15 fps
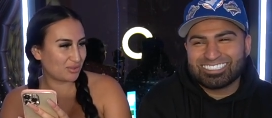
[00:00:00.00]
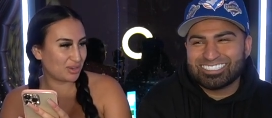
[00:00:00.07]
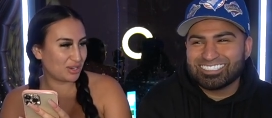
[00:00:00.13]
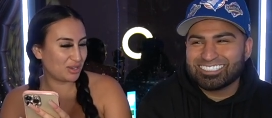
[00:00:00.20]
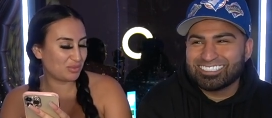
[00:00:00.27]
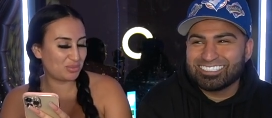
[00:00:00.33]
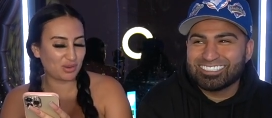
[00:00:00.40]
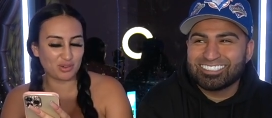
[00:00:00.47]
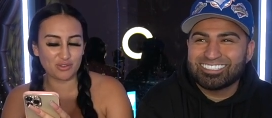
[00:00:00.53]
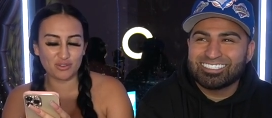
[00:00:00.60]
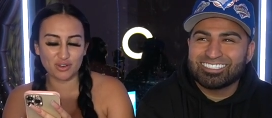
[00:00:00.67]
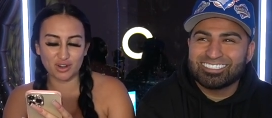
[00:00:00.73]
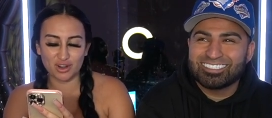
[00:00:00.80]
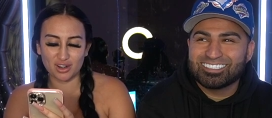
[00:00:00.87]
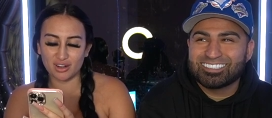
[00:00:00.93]
Speaker 1: What do you
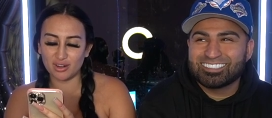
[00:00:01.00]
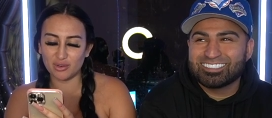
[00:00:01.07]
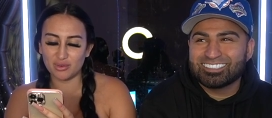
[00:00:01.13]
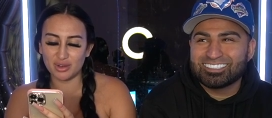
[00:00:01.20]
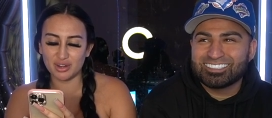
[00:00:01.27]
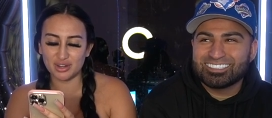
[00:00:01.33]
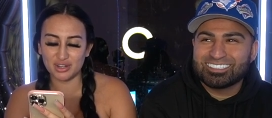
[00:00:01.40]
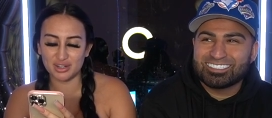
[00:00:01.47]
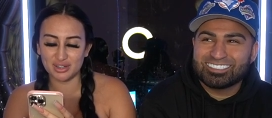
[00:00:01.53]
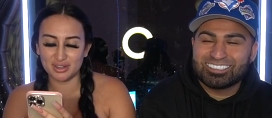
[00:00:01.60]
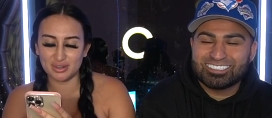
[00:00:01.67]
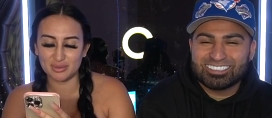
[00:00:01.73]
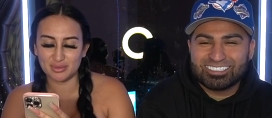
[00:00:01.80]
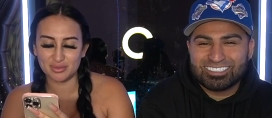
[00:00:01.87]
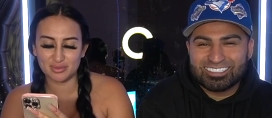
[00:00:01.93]
prefer or what are
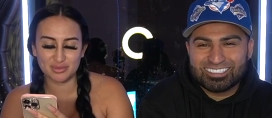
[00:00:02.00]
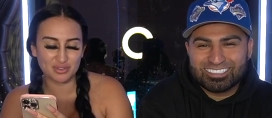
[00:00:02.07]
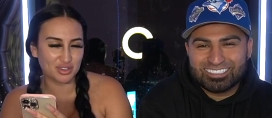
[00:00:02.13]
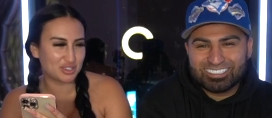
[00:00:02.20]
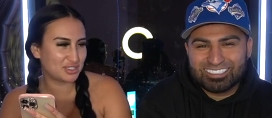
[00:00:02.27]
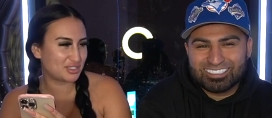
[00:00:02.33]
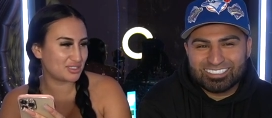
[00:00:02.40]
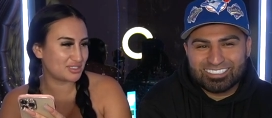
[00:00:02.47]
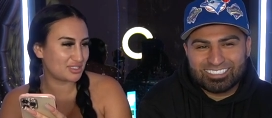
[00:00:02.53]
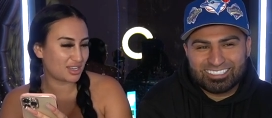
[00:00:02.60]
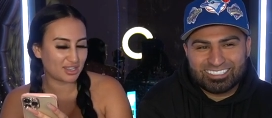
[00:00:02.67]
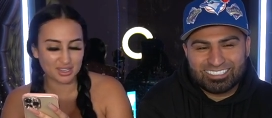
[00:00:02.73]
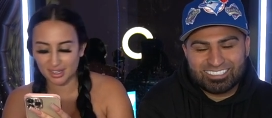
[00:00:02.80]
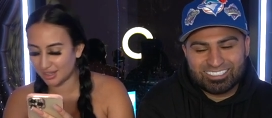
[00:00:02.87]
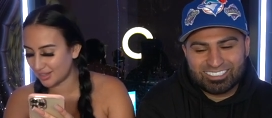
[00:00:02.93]
your first and
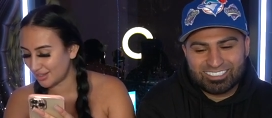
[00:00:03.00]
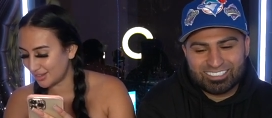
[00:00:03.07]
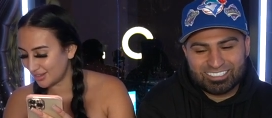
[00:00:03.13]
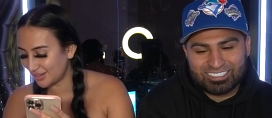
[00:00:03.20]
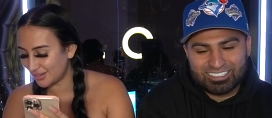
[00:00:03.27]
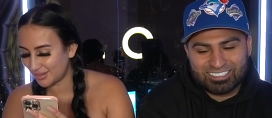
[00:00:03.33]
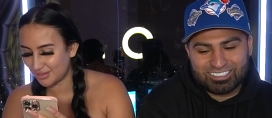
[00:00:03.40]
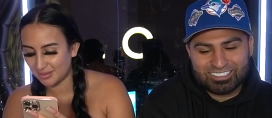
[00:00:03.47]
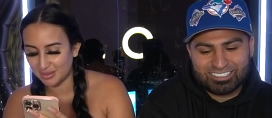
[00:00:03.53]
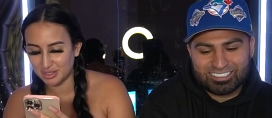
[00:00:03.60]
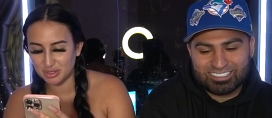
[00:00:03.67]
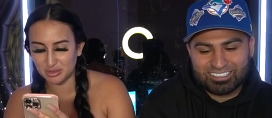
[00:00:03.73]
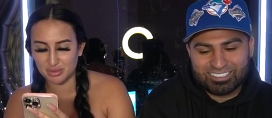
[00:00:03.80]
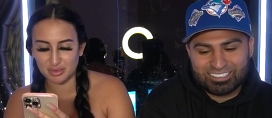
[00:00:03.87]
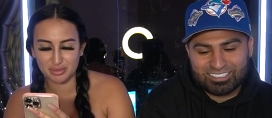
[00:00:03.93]
second?
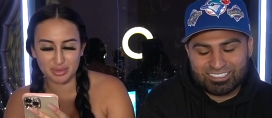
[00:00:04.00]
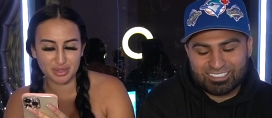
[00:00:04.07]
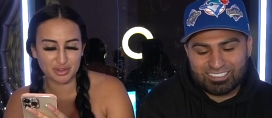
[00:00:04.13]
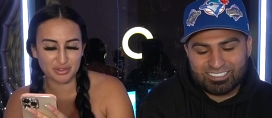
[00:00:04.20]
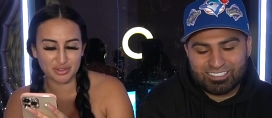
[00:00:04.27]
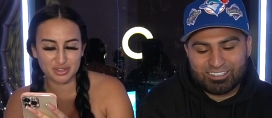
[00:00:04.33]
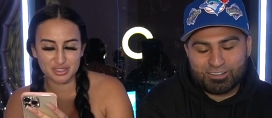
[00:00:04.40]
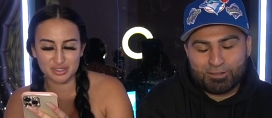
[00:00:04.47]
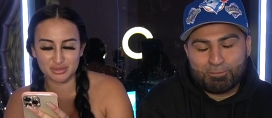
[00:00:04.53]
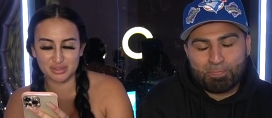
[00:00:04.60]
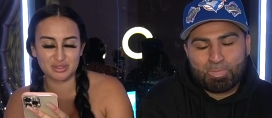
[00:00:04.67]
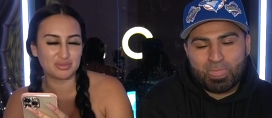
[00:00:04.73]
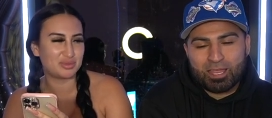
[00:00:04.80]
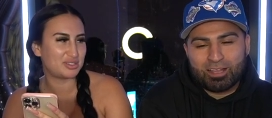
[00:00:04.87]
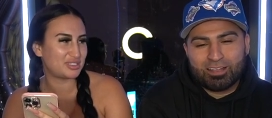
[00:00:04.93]
Which one would be your first and
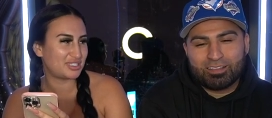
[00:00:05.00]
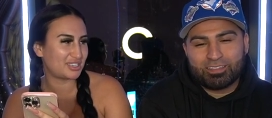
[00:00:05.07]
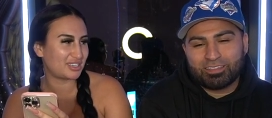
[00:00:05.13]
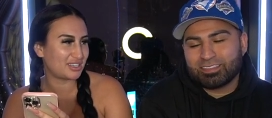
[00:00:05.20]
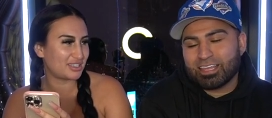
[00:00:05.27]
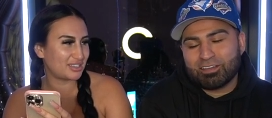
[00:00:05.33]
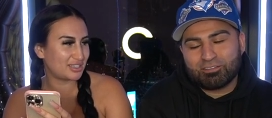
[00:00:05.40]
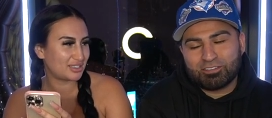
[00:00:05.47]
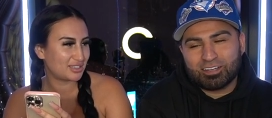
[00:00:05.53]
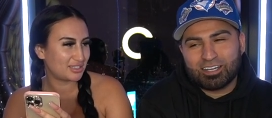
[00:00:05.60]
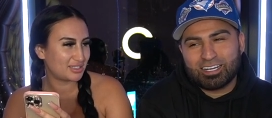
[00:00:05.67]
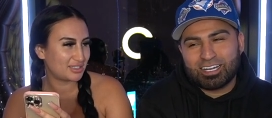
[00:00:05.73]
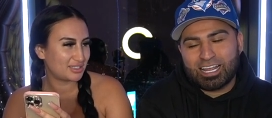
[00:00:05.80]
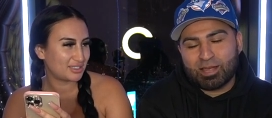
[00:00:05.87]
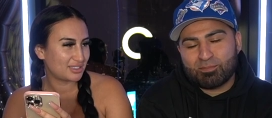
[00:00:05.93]
which would be your second?
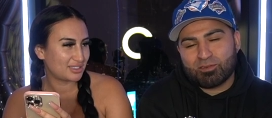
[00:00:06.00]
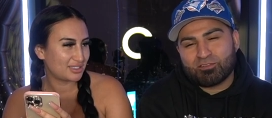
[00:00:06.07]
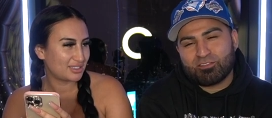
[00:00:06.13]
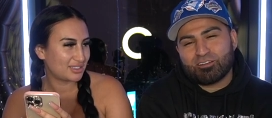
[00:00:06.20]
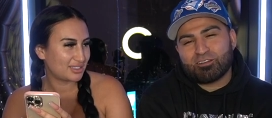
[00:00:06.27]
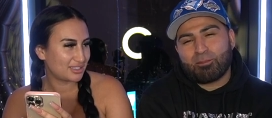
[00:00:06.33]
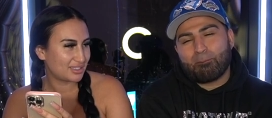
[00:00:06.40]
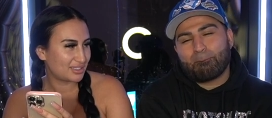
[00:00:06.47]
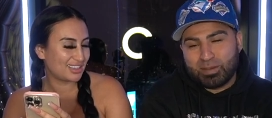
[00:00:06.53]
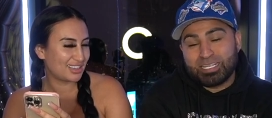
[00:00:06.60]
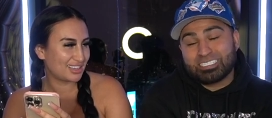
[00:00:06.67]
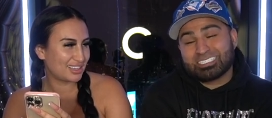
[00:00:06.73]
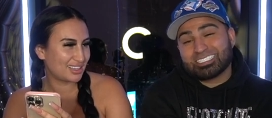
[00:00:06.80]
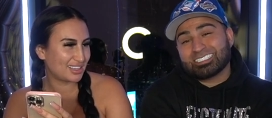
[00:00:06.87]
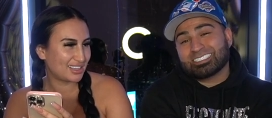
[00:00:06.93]
Definitely
Speaker 2: I prefer
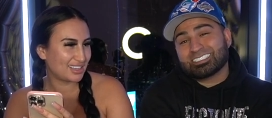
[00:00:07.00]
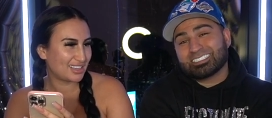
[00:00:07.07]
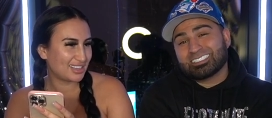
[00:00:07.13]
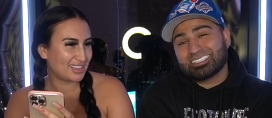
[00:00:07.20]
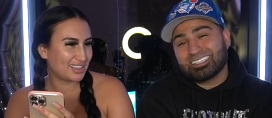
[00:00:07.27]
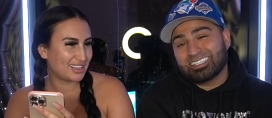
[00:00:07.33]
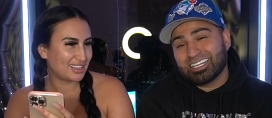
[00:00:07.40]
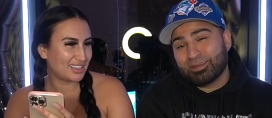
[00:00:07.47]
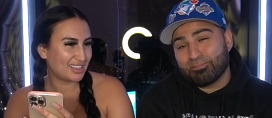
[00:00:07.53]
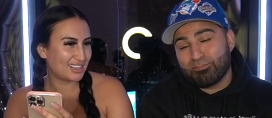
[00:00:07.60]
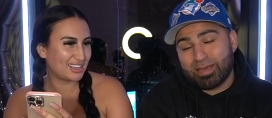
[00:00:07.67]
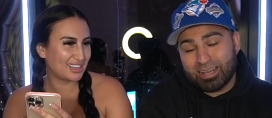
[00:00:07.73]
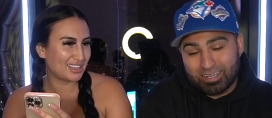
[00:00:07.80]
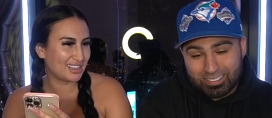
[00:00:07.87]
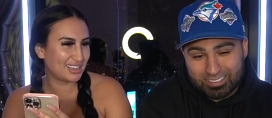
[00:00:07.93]
peaches than
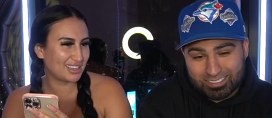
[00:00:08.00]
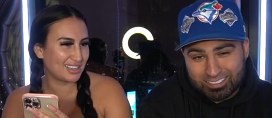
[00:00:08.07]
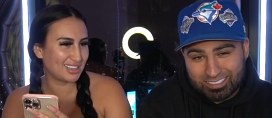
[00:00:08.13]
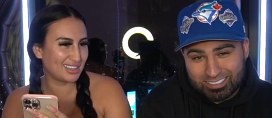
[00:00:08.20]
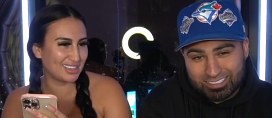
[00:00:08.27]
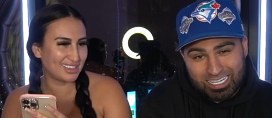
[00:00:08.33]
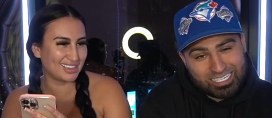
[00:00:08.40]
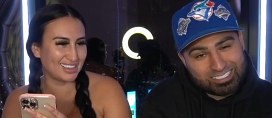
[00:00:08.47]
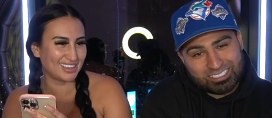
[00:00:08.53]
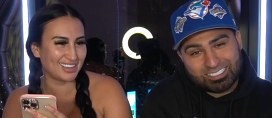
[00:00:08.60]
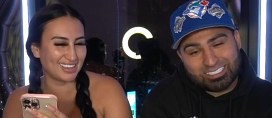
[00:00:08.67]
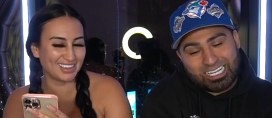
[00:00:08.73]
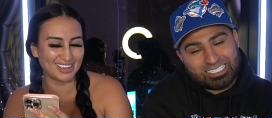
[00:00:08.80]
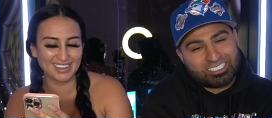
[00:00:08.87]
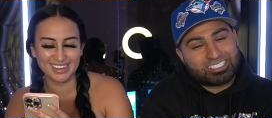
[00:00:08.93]
melons.
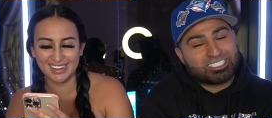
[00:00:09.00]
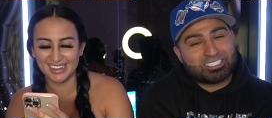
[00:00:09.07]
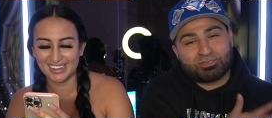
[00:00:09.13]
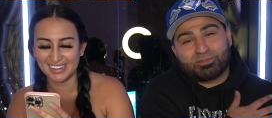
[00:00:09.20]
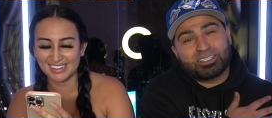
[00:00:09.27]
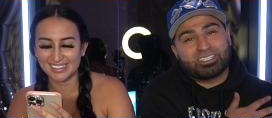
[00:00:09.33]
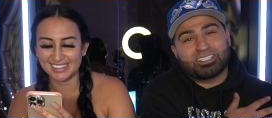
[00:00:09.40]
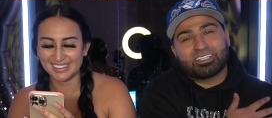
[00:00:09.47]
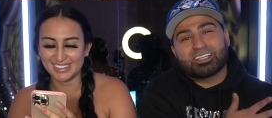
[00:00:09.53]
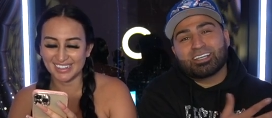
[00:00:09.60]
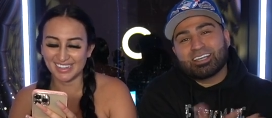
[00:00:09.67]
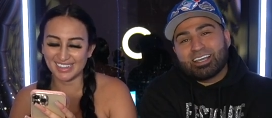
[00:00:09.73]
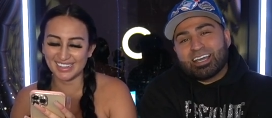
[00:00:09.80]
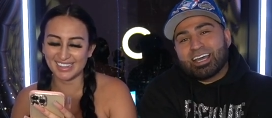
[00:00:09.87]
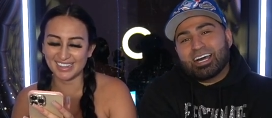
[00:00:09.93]
That's that's just me.
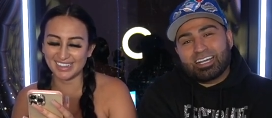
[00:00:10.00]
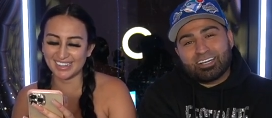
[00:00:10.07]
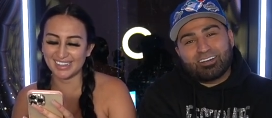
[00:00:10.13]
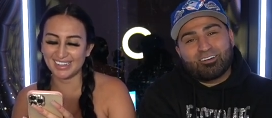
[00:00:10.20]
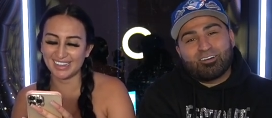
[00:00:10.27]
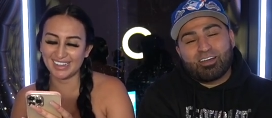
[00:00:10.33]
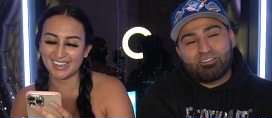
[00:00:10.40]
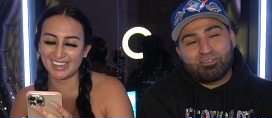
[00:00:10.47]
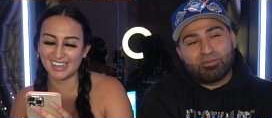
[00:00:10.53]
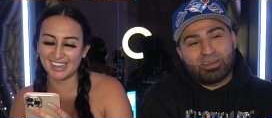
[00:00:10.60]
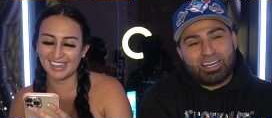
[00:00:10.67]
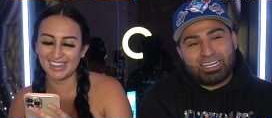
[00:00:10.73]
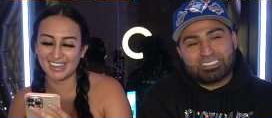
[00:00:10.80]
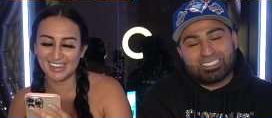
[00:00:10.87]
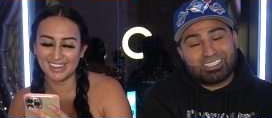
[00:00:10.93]
I don't know,
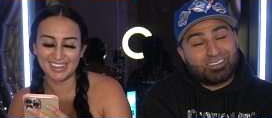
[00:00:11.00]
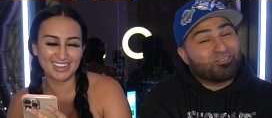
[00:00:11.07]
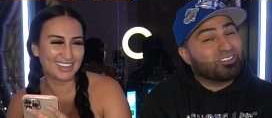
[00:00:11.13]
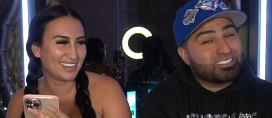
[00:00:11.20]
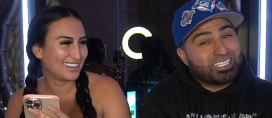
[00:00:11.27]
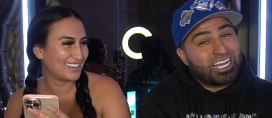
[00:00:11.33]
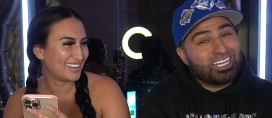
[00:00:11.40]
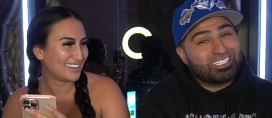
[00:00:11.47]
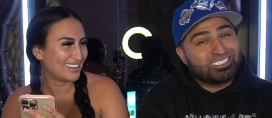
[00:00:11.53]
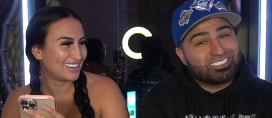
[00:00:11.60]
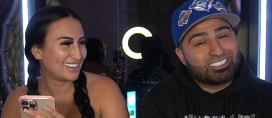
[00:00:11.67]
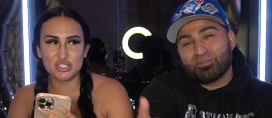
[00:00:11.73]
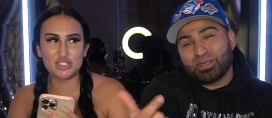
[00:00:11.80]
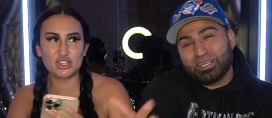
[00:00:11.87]
everybody has a different taste.